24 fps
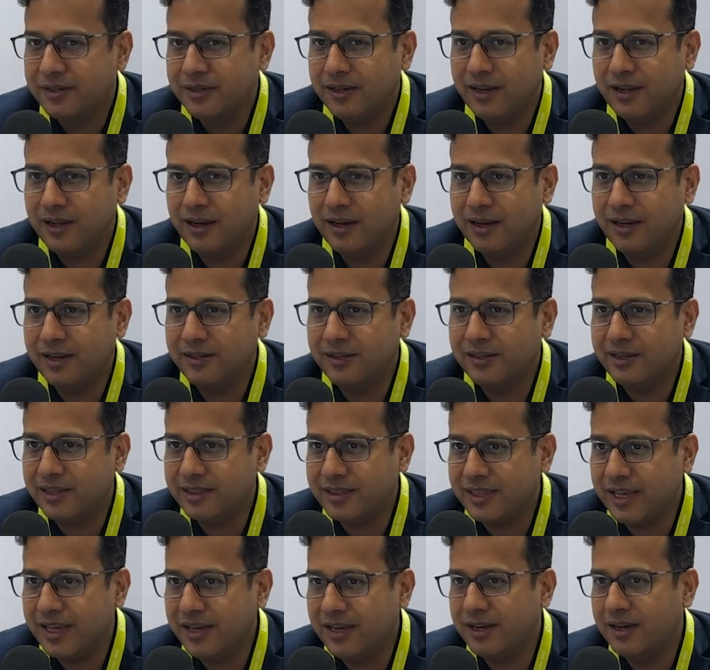Uh,
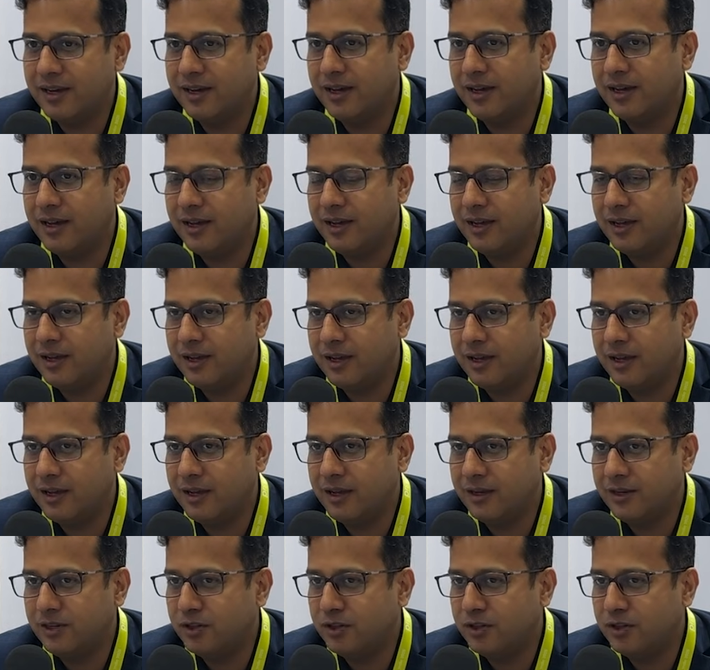nothing, uh,